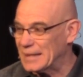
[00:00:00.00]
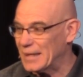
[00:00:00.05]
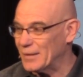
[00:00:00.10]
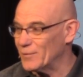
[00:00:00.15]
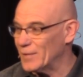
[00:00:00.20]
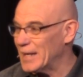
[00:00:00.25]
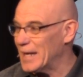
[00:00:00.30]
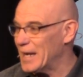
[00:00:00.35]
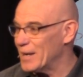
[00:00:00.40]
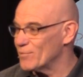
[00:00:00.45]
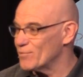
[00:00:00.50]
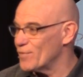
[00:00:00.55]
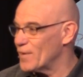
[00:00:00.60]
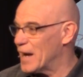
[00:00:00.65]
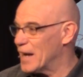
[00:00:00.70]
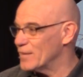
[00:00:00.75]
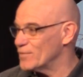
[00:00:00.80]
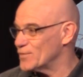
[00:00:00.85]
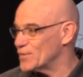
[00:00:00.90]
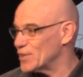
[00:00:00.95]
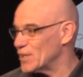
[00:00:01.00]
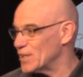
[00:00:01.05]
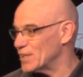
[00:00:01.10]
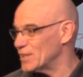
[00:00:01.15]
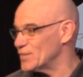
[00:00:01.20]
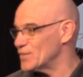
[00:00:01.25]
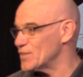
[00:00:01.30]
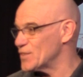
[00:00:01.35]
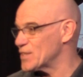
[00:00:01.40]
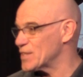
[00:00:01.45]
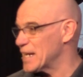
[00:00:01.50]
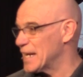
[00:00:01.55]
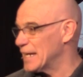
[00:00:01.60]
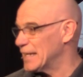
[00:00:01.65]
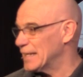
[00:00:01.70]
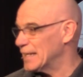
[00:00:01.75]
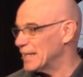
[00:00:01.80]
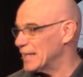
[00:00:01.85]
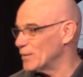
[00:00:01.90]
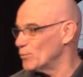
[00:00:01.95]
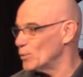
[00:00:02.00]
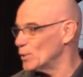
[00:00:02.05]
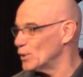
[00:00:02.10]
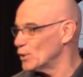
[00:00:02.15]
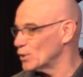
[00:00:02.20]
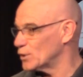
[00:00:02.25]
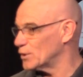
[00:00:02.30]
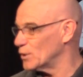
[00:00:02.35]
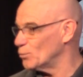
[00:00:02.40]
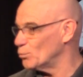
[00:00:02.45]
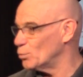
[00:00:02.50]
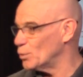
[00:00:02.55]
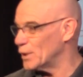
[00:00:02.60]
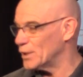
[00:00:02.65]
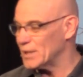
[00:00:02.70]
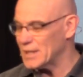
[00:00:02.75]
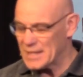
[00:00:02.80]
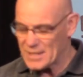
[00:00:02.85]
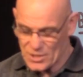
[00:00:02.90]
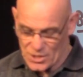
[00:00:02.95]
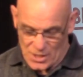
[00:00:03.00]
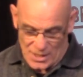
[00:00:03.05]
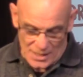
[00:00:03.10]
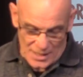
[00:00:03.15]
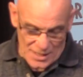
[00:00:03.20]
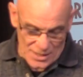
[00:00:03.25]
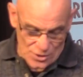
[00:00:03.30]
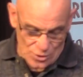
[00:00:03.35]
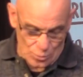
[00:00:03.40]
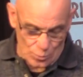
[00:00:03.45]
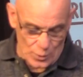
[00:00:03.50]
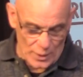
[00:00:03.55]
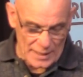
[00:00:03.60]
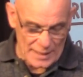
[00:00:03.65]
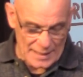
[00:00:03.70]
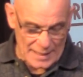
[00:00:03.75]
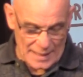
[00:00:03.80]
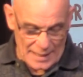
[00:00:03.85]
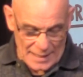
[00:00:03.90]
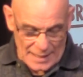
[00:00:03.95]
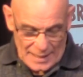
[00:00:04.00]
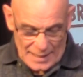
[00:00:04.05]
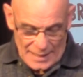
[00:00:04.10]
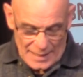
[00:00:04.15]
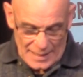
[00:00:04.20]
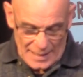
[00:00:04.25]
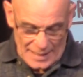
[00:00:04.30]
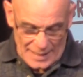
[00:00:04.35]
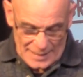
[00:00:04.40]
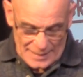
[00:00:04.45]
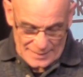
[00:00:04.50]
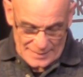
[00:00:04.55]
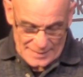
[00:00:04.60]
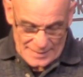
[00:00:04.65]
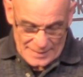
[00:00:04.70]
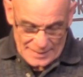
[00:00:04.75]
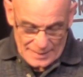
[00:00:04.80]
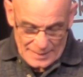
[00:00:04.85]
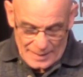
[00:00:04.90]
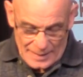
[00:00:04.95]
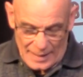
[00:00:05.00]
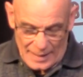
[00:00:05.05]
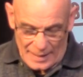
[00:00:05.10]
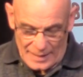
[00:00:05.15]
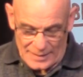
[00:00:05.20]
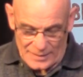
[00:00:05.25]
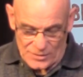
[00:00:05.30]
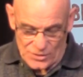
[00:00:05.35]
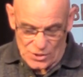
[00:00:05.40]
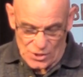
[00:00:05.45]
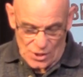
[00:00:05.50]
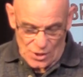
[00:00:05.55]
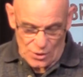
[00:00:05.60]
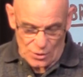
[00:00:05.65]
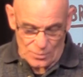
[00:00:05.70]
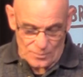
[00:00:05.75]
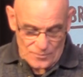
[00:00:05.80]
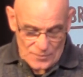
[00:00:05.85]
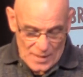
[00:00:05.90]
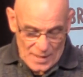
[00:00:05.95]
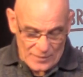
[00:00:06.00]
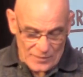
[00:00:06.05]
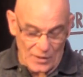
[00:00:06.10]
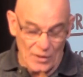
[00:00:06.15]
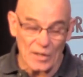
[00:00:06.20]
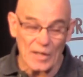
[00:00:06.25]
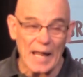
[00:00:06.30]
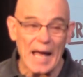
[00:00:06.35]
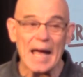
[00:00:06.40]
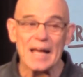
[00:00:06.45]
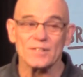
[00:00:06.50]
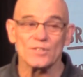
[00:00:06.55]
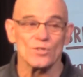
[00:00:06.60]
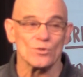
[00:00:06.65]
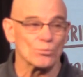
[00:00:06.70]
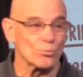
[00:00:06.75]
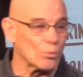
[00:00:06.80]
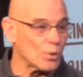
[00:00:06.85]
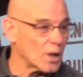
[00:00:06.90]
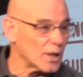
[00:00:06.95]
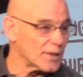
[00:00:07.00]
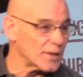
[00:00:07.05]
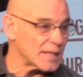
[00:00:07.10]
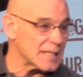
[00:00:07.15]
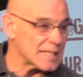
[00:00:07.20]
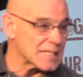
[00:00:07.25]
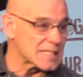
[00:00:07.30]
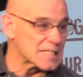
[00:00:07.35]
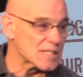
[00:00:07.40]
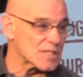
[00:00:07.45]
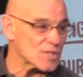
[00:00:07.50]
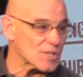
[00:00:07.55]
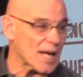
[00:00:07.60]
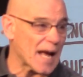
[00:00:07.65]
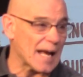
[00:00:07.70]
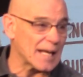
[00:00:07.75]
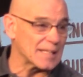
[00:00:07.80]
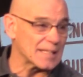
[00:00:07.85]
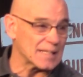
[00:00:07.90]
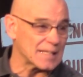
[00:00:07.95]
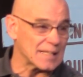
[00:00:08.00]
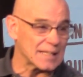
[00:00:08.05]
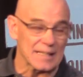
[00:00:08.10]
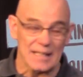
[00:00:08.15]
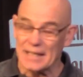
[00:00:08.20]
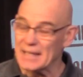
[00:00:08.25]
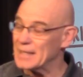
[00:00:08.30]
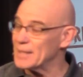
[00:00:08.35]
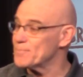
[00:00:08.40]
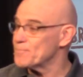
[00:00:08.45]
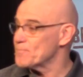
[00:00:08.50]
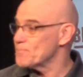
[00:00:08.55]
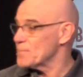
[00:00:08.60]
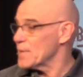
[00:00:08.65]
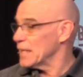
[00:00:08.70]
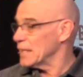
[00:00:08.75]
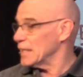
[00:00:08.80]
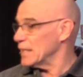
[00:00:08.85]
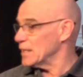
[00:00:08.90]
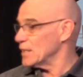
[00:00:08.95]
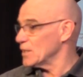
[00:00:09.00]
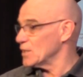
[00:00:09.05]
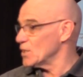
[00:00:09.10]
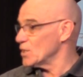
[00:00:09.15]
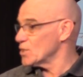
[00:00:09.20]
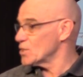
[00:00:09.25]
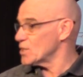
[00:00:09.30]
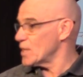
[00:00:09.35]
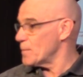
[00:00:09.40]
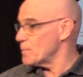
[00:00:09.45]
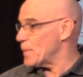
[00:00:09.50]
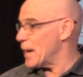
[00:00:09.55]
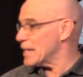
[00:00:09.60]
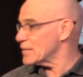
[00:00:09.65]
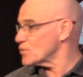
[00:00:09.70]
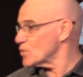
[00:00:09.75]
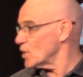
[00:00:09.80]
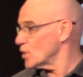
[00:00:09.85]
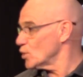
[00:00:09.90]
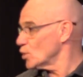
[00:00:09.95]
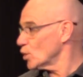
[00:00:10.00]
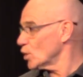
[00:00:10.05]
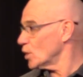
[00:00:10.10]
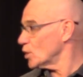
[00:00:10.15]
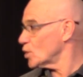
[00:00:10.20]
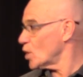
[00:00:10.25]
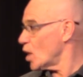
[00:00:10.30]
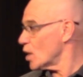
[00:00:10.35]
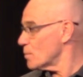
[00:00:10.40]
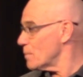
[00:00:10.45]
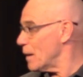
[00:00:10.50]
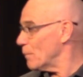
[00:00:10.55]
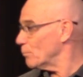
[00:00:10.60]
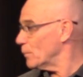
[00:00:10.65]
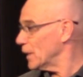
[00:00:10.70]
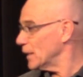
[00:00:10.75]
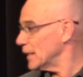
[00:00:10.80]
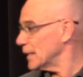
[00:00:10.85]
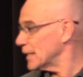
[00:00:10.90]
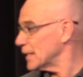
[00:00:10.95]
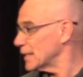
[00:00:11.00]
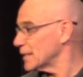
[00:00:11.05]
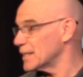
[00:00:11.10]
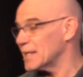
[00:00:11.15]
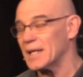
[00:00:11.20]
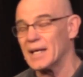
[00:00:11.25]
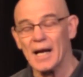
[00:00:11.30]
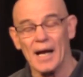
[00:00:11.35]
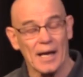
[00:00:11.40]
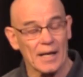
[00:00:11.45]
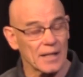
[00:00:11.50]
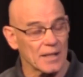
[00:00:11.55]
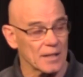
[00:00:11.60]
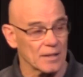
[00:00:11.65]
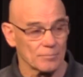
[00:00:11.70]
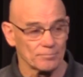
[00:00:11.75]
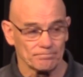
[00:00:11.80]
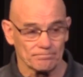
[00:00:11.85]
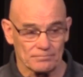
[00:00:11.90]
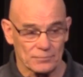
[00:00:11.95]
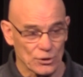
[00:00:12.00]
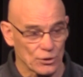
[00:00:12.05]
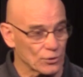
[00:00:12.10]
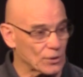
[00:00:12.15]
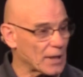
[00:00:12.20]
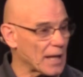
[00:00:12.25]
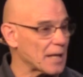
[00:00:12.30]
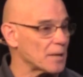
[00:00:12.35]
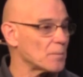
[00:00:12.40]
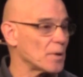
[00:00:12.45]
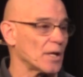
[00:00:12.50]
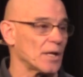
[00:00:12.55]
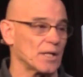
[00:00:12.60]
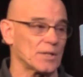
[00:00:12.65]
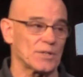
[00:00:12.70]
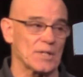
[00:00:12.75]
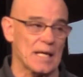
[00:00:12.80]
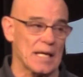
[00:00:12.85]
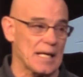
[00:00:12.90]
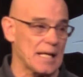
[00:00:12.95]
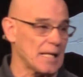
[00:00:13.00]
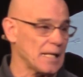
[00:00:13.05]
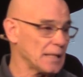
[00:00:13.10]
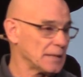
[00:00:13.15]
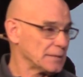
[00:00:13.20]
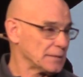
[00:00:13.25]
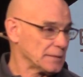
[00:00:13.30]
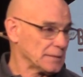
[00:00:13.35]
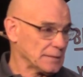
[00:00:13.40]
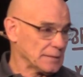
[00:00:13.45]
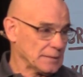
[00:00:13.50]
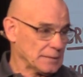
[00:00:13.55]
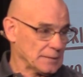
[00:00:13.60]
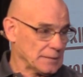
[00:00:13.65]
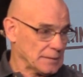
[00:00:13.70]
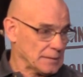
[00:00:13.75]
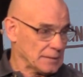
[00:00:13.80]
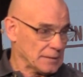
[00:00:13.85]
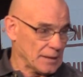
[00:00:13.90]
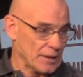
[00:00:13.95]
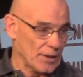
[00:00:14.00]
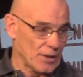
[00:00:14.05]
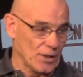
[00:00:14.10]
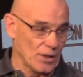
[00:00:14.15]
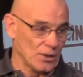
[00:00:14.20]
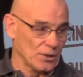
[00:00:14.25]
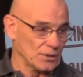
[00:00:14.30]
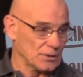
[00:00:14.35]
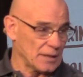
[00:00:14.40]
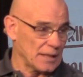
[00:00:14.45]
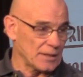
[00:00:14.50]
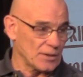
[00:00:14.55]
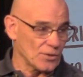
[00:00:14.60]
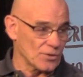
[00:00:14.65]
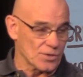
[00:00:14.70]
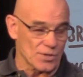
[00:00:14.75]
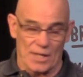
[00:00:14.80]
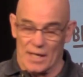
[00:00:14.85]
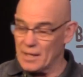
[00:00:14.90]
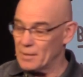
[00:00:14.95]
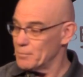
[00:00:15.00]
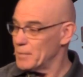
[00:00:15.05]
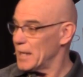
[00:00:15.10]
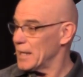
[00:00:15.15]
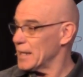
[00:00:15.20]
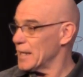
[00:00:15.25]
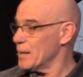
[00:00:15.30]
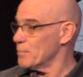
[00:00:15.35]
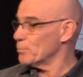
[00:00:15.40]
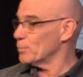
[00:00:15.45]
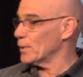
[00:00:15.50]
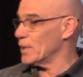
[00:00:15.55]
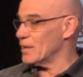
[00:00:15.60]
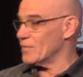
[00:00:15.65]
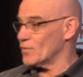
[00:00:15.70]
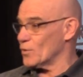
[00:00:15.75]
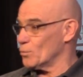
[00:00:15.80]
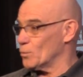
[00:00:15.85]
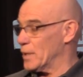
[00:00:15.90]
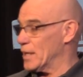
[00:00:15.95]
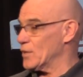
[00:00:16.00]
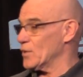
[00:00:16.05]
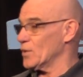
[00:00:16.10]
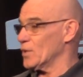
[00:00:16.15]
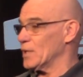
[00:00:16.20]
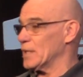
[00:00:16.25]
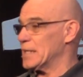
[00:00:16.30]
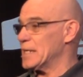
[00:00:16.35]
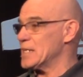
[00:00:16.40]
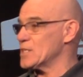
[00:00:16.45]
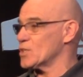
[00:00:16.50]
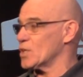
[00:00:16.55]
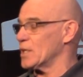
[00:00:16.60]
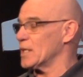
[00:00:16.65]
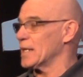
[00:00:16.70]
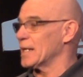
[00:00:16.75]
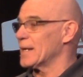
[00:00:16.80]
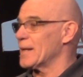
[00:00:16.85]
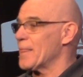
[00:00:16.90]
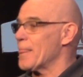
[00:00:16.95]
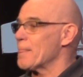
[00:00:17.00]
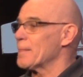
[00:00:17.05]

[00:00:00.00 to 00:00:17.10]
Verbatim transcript: And we had five tens, and we looked at one each each week. And and so the last one is tithing. And and you say, Pastor, are you going to talk about money again today? I am. You came on a day, you know, and you're saying, man, I brave the weather, and he's going to.